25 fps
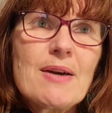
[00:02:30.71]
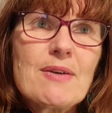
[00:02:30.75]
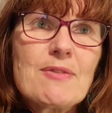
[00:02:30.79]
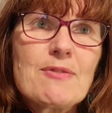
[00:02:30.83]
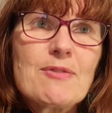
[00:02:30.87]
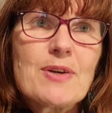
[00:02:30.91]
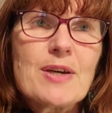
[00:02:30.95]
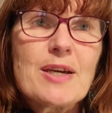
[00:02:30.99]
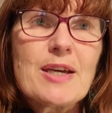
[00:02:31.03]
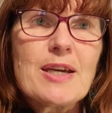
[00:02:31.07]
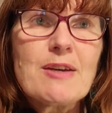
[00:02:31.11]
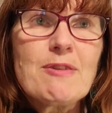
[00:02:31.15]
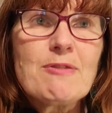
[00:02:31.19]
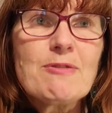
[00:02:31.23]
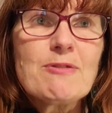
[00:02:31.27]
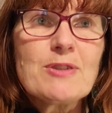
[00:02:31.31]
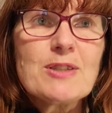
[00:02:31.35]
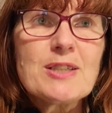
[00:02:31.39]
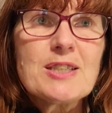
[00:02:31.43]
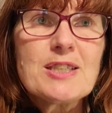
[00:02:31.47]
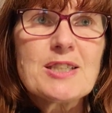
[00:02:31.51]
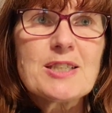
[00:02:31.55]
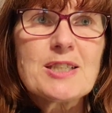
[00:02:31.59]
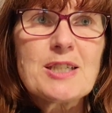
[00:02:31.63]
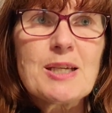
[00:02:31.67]
For
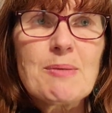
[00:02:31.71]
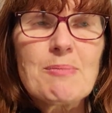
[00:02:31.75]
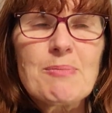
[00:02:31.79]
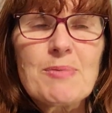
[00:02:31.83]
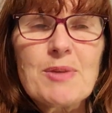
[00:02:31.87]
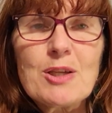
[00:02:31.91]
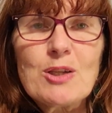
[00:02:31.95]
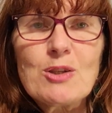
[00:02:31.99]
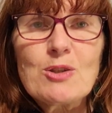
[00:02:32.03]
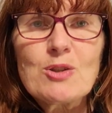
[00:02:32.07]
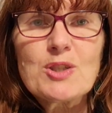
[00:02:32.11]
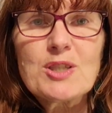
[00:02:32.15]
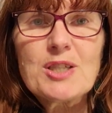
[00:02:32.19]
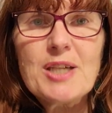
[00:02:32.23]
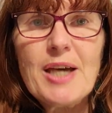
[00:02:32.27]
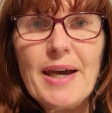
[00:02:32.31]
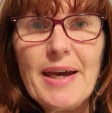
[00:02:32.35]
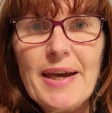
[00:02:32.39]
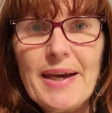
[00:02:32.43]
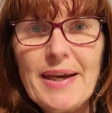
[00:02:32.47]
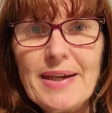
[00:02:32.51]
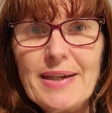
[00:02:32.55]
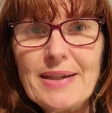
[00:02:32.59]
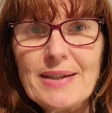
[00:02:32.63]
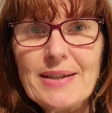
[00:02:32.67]
every step that you
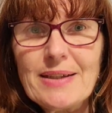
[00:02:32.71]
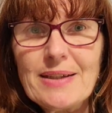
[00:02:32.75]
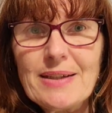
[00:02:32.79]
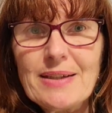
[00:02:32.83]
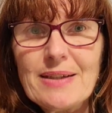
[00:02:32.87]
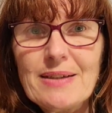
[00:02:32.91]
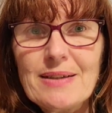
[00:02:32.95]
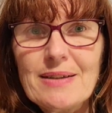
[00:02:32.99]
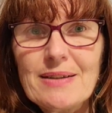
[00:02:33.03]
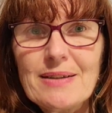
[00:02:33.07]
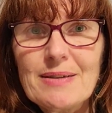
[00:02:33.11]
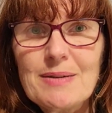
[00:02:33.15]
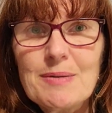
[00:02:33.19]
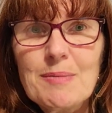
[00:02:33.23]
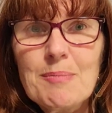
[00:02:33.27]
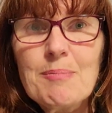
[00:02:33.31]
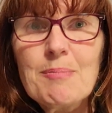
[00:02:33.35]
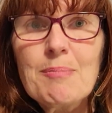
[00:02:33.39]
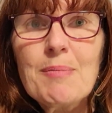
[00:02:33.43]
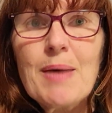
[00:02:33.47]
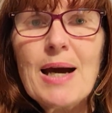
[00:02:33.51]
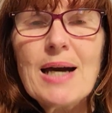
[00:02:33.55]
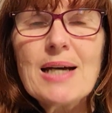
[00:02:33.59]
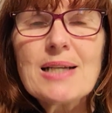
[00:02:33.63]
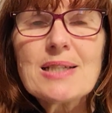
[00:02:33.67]
take,
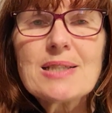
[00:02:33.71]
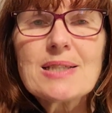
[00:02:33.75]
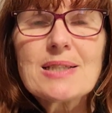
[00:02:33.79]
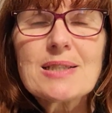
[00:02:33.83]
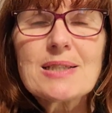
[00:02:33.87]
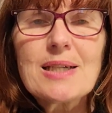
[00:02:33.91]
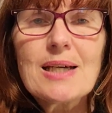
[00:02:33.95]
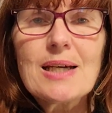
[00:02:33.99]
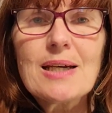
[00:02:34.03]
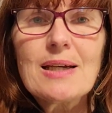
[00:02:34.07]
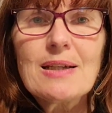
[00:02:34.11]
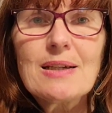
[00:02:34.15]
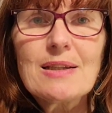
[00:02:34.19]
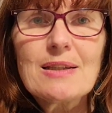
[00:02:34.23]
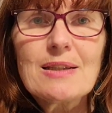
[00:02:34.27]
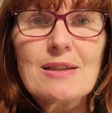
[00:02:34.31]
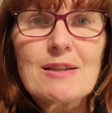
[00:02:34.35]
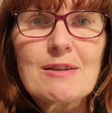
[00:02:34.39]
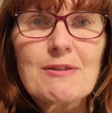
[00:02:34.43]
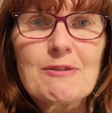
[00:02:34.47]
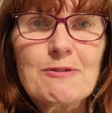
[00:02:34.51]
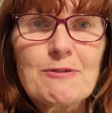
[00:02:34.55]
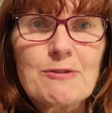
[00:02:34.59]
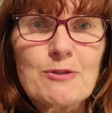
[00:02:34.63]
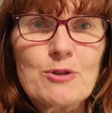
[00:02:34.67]
master
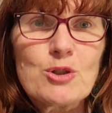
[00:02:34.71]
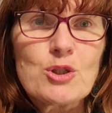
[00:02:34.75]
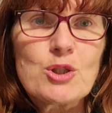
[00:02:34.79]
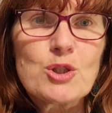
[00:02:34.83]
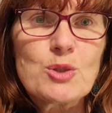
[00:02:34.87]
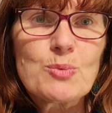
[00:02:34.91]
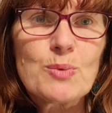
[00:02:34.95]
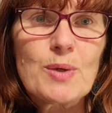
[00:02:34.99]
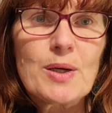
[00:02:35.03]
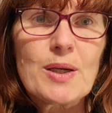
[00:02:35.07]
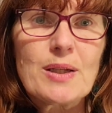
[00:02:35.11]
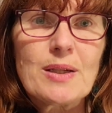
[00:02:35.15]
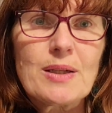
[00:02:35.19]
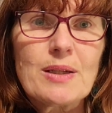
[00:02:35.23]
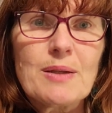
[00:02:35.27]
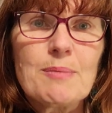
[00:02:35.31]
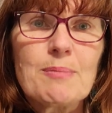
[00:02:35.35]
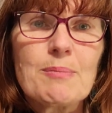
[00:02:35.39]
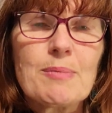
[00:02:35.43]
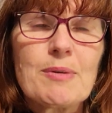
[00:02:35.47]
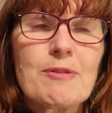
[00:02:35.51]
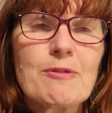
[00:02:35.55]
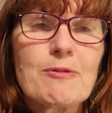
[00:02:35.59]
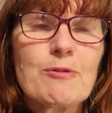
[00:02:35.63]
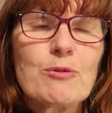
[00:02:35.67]
the first one
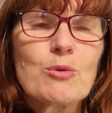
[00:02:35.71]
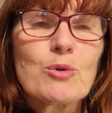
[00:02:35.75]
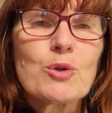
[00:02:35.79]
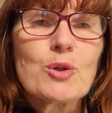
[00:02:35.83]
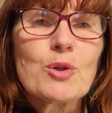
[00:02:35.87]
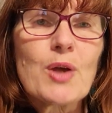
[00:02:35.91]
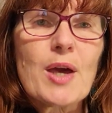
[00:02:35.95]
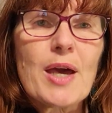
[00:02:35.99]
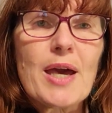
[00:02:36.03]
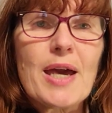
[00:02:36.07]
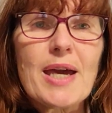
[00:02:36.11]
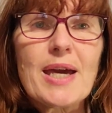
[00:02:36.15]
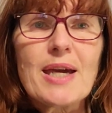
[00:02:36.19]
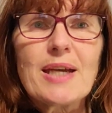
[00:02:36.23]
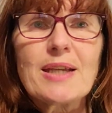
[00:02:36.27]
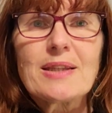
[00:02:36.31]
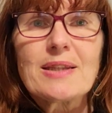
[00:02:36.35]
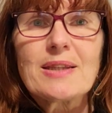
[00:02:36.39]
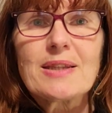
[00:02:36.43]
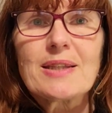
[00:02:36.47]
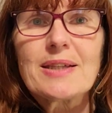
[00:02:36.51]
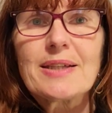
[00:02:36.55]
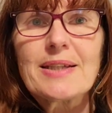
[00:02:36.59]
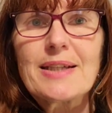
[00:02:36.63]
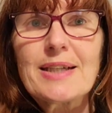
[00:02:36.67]
before you add
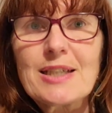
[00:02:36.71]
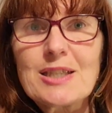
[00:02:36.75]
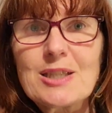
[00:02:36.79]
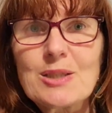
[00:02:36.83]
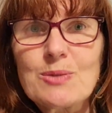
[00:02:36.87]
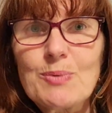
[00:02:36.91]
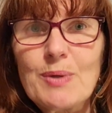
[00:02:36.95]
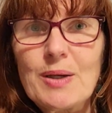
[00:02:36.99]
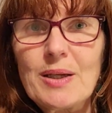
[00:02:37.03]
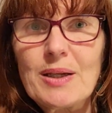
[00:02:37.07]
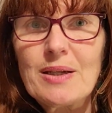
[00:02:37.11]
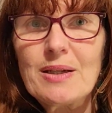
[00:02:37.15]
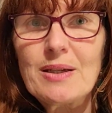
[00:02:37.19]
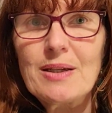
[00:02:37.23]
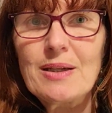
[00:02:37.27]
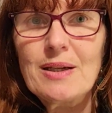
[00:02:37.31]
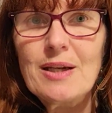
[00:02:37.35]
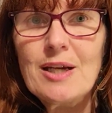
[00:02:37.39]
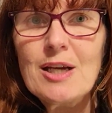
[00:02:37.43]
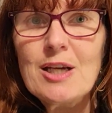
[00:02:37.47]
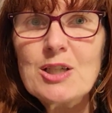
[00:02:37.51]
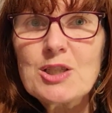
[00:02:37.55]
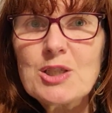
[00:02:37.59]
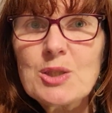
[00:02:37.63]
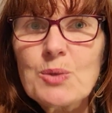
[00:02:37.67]
the next one.
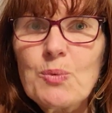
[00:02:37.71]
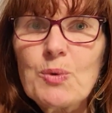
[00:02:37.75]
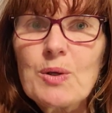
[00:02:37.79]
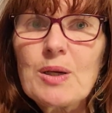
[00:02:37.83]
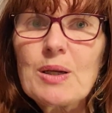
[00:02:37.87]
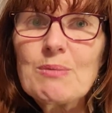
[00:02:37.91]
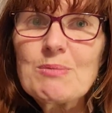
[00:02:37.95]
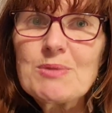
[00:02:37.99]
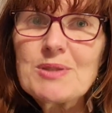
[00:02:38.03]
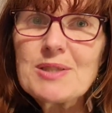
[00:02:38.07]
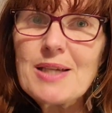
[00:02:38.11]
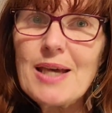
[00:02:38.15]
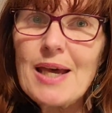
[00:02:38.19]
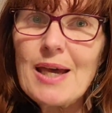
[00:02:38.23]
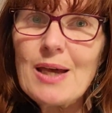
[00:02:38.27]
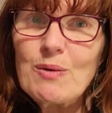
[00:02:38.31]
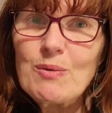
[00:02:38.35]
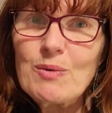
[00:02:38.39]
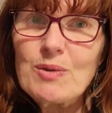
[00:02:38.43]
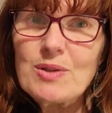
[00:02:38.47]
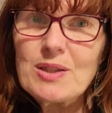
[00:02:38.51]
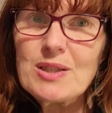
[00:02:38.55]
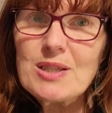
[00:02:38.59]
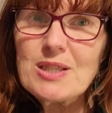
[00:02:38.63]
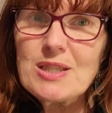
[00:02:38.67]
So what I'm saying
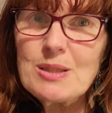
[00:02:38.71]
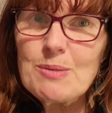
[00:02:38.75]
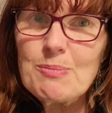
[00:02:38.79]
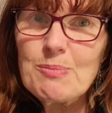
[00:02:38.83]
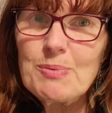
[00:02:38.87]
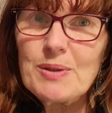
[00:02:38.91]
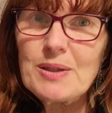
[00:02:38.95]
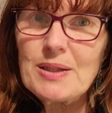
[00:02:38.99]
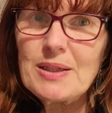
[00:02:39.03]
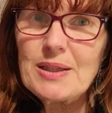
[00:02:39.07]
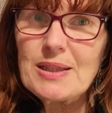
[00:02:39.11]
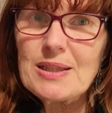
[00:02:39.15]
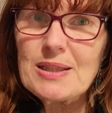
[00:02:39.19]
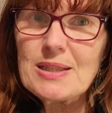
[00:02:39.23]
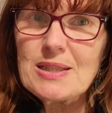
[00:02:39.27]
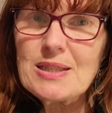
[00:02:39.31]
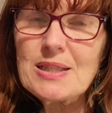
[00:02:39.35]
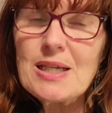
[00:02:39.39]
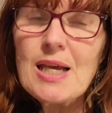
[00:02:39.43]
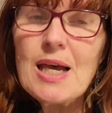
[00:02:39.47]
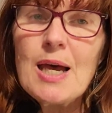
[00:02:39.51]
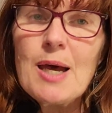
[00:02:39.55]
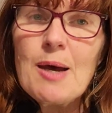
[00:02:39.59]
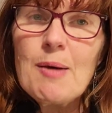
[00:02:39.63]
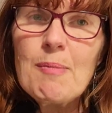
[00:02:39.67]
with discipline is
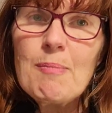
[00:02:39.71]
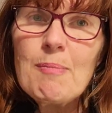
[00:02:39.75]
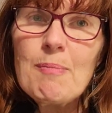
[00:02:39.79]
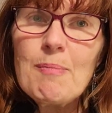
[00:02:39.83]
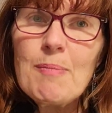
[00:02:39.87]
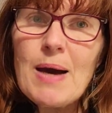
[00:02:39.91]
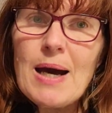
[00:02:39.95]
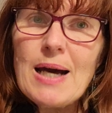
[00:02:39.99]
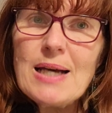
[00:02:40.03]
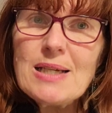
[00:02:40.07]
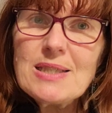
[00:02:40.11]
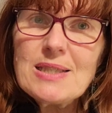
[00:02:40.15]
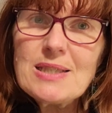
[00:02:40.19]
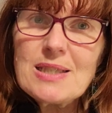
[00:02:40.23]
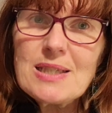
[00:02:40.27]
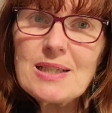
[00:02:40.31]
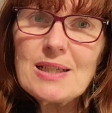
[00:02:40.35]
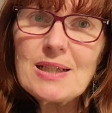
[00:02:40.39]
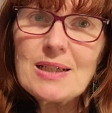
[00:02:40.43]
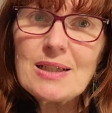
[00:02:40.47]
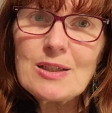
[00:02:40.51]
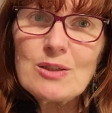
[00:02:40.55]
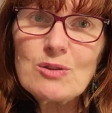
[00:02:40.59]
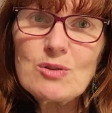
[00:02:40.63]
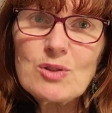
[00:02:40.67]
master
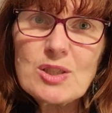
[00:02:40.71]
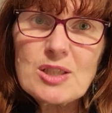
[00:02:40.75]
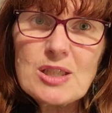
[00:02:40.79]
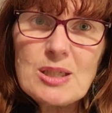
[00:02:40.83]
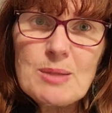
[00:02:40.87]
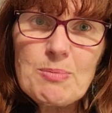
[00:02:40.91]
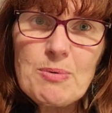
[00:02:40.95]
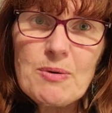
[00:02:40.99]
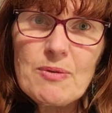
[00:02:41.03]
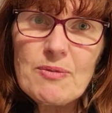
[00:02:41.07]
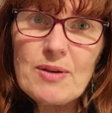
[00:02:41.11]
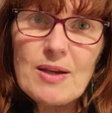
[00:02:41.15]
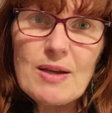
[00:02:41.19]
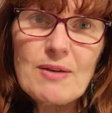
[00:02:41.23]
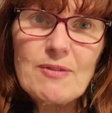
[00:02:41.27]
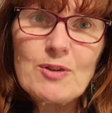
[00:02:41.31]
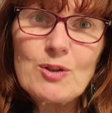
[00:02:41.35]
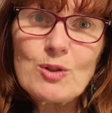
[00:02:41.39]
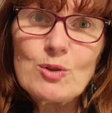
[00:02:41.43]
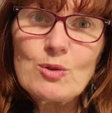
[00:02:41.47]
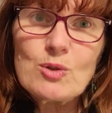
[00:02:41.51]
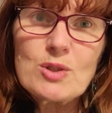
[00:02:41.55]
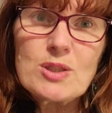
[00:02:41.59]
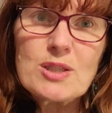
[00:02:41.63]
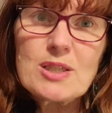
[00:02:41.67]
the little step of
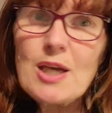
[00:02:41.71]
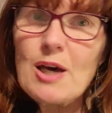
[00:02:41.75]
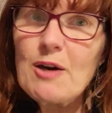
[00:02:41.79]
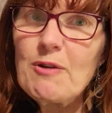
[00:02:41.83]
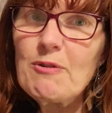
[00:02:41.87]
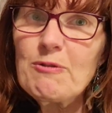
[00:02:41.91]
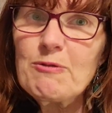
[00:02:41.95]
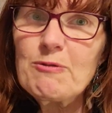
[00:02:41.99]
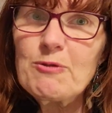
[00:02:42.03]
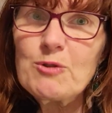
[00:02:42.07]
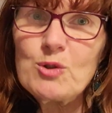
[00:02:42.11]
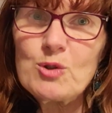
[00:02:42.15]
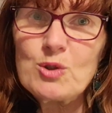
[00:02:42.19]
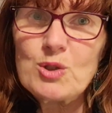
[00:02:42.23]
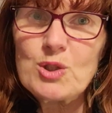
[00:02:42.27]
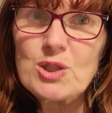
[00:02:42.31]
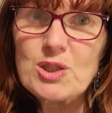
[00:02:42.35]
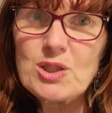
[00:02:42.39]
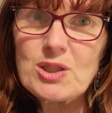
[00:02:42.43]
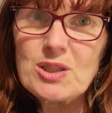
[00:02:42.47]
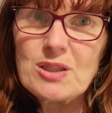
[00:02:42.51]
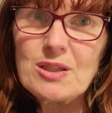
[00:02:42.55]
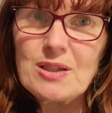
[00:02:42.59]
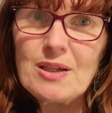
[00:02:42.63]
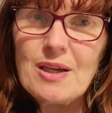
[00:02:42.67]
loving yourself
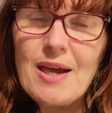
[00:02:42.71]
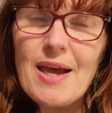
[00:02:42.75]
first,